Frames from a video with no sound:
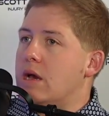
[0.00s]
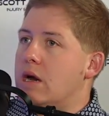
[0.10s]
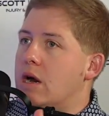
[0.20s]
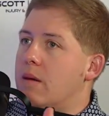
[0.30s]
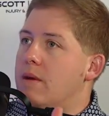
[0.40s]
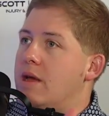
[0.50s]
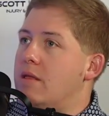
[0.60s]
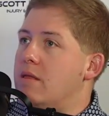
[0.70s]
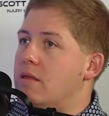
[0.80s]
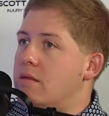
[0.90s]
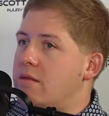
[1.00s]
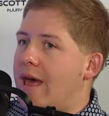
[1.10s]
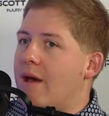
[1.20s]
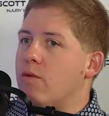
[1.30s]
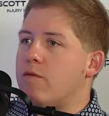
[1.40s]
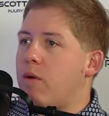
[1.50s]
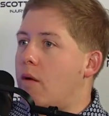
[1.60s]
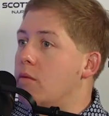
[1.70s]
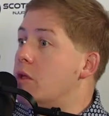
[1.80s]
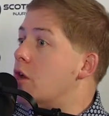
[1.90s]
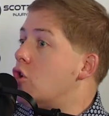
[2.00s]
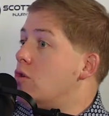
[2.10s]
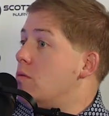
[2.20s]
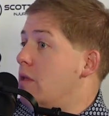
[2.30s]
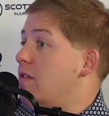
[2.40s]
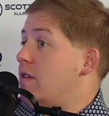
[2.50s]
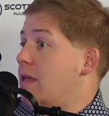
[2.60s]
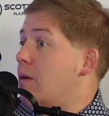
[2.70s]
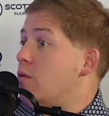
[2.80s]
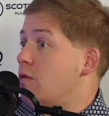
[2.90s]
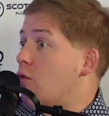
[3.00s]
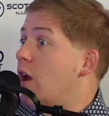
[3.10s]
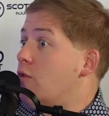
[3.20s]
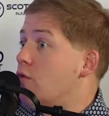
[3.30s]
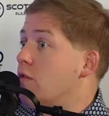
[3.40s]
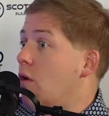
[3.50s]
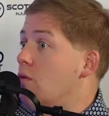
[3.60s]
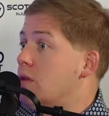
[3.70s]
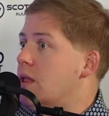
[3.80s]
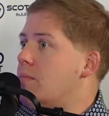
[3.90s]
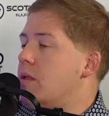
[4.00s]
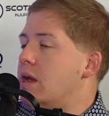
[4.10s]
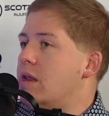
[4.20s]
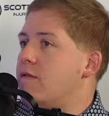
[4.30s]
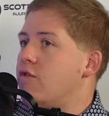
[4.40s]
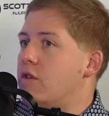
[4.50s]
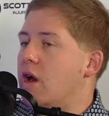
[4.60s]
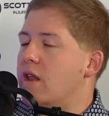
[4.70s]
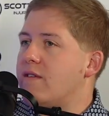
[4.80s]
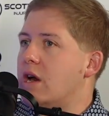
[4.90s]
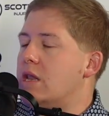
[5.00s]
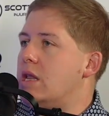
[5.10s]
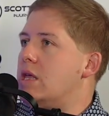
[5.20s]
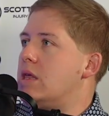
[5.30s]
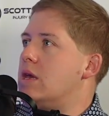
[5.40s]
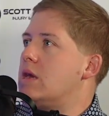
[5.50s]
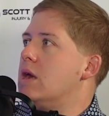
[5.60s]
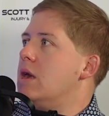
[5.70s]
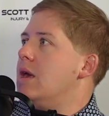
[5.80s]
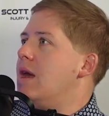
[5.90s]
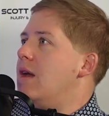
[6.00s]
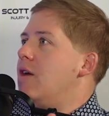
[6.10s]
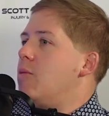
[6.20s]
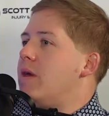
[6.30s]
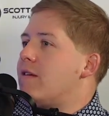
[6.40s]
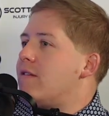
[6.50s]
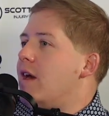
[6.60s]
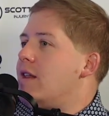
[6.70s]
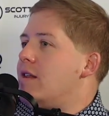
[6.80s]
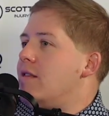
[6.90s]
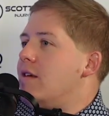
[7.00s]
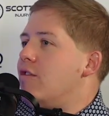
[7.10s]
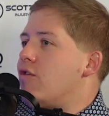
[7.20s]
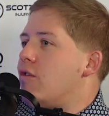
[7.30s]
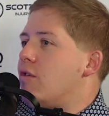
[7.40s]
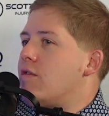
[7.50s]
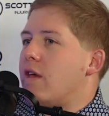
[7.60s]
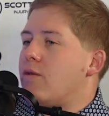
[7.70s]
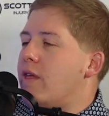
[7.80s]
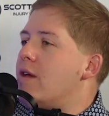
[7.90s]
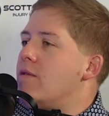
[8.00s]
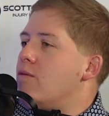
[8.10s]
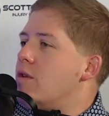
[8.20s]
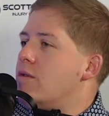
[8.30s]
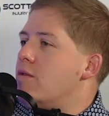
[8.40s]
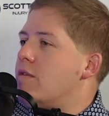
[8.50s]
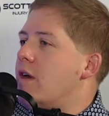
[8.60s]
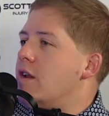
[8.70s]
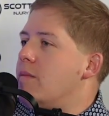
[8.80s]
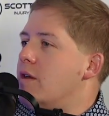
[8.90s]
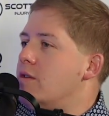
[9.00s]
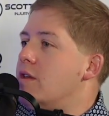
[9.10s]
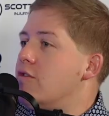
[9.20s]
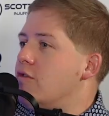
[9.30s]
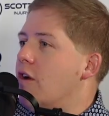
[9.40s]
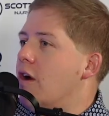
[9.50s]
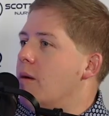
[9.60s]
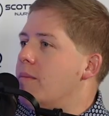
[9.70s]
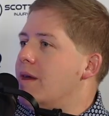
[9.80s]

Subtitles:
And that was probably let's say that was the right result, that plaintiff should not have gotten anything. And they'll be excited, and the insurer's like, well, what are you excited about? You did your job.